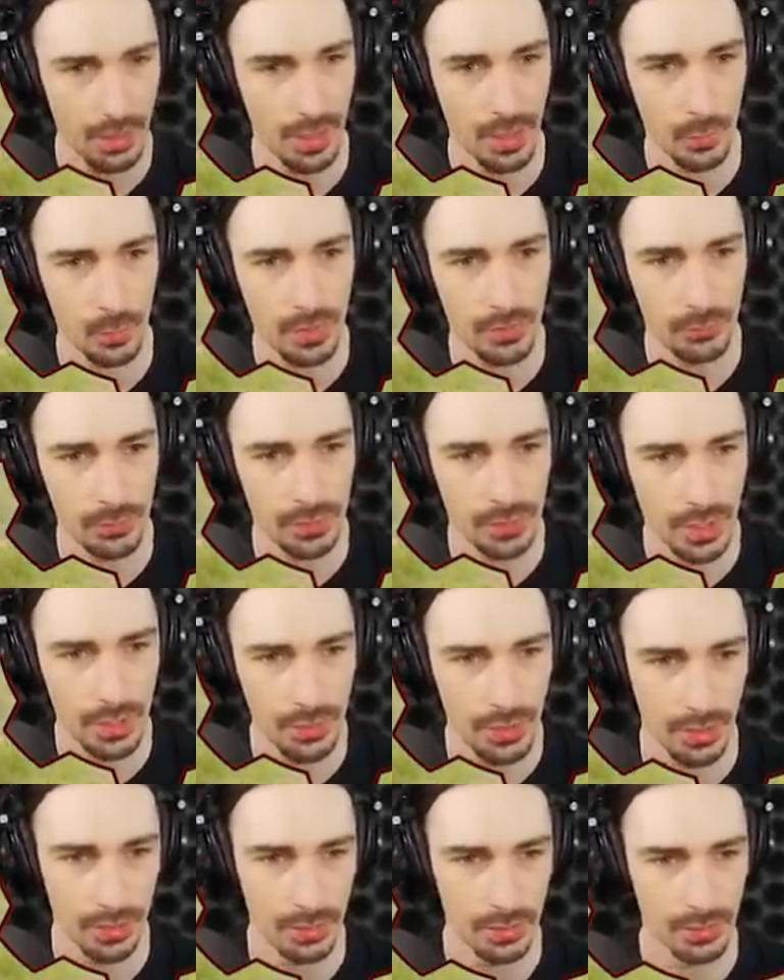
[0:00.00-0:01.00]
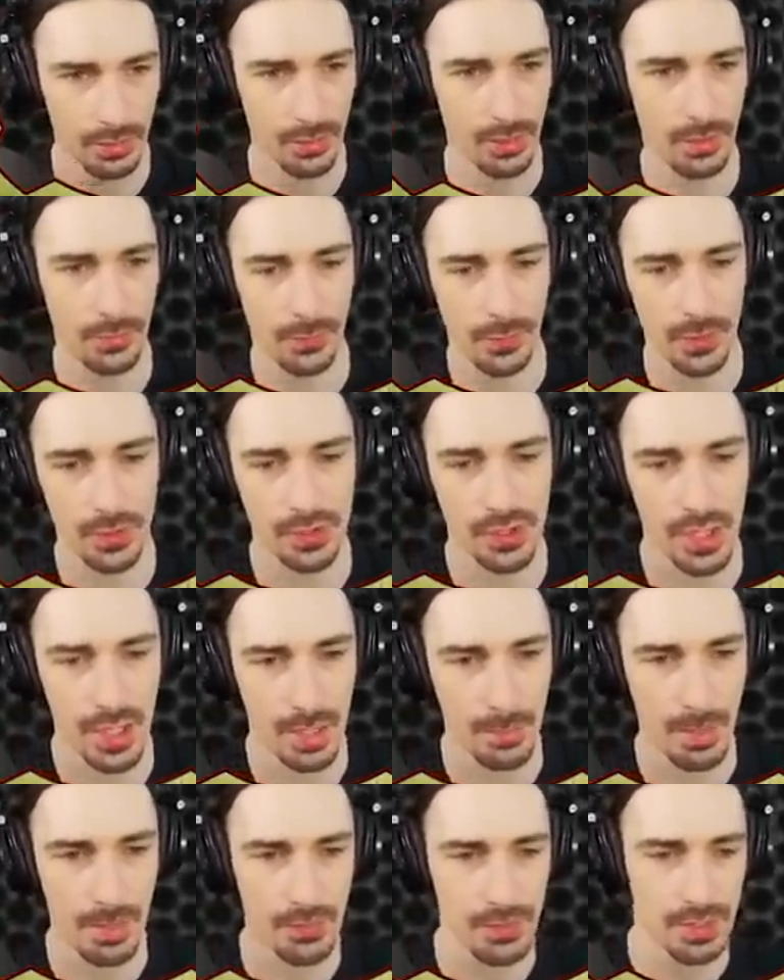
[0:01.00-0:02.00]
And we've reloaded. The first
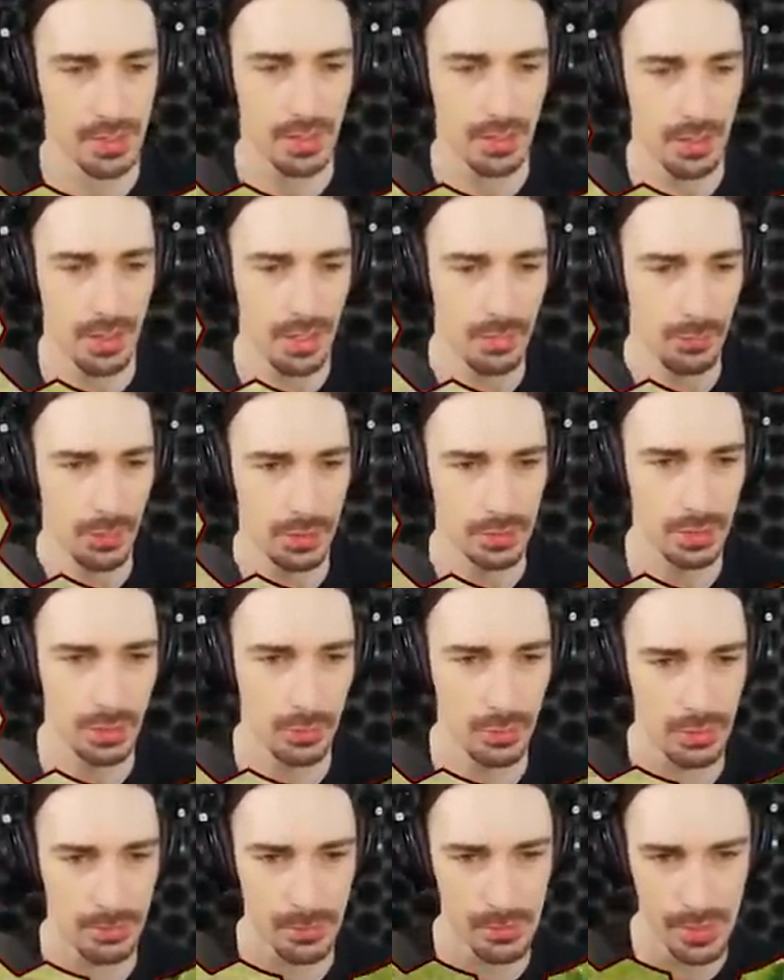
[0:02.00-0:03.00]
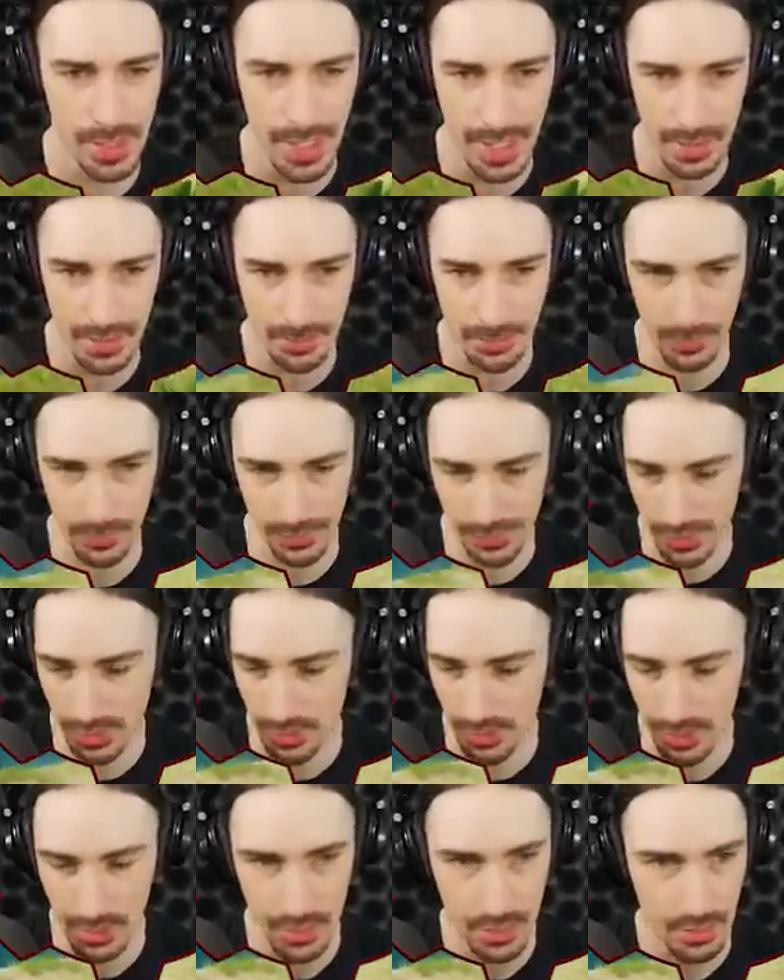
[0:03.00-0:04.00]
time I've seen a reloadable
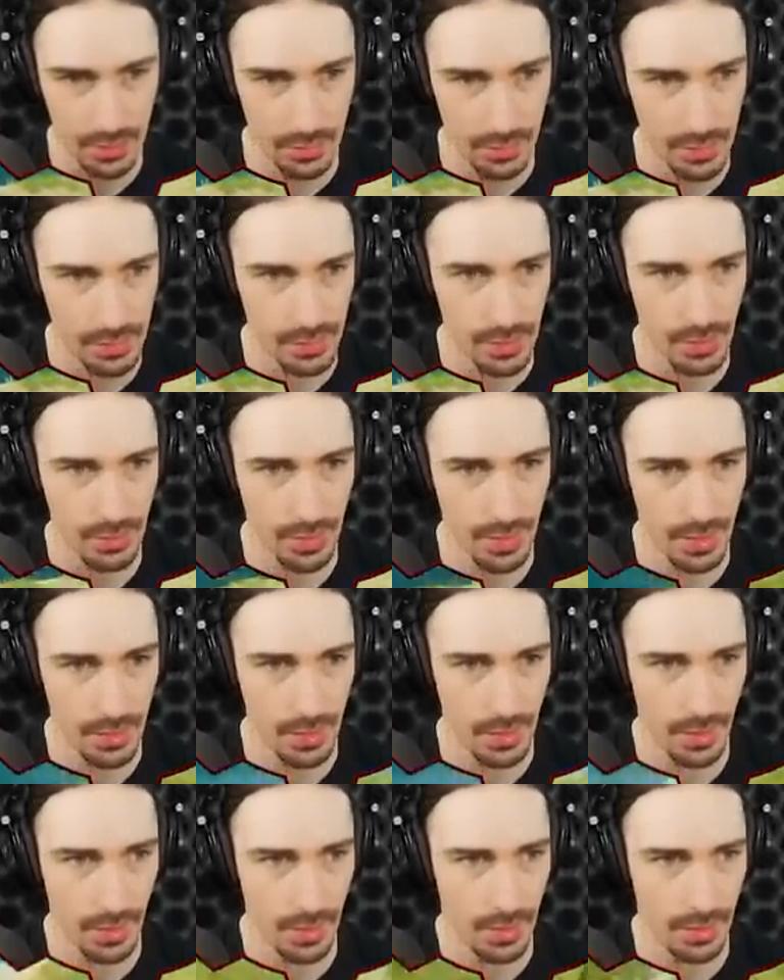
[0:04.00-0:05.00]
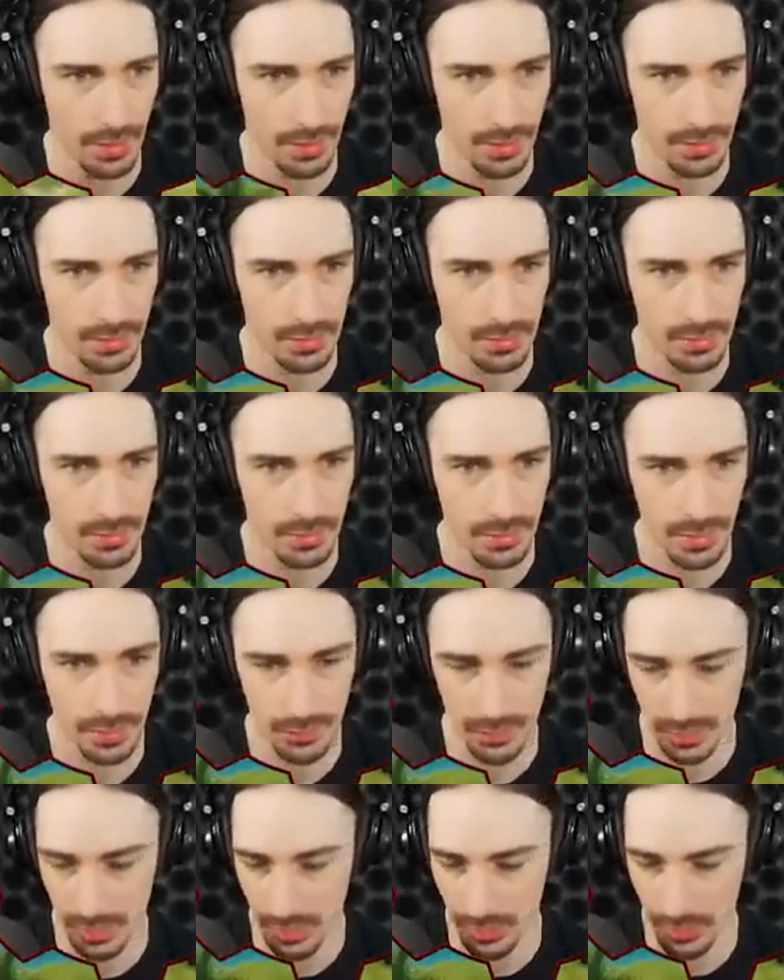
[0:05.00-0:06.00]
catapult. Let's go ahead and
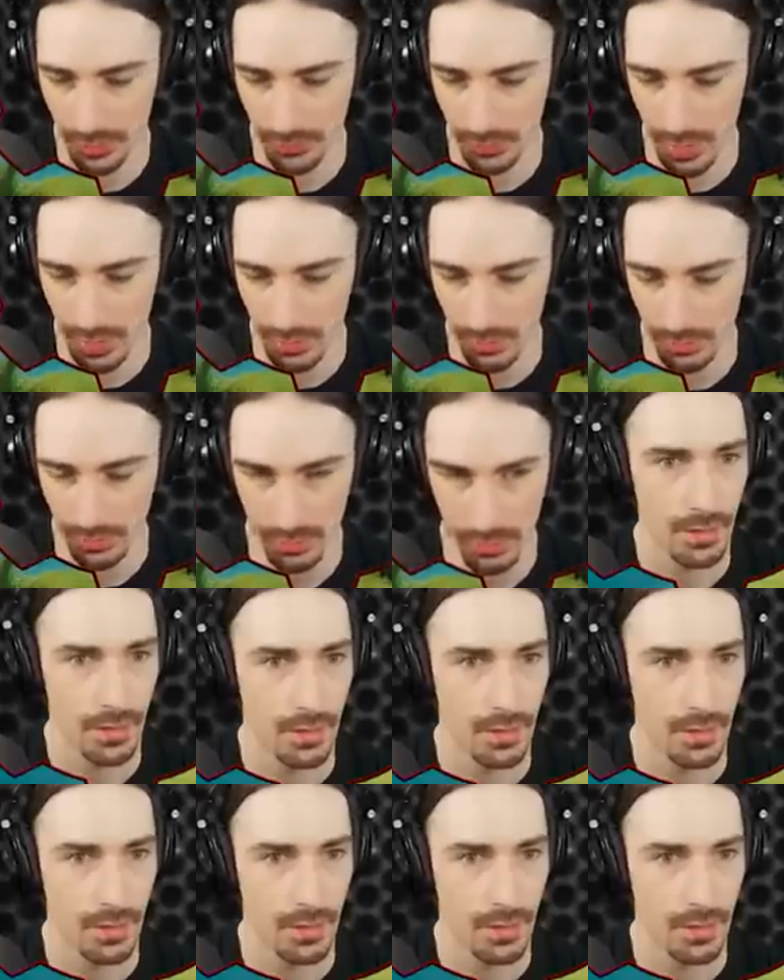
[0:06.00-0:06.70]
give it another throw.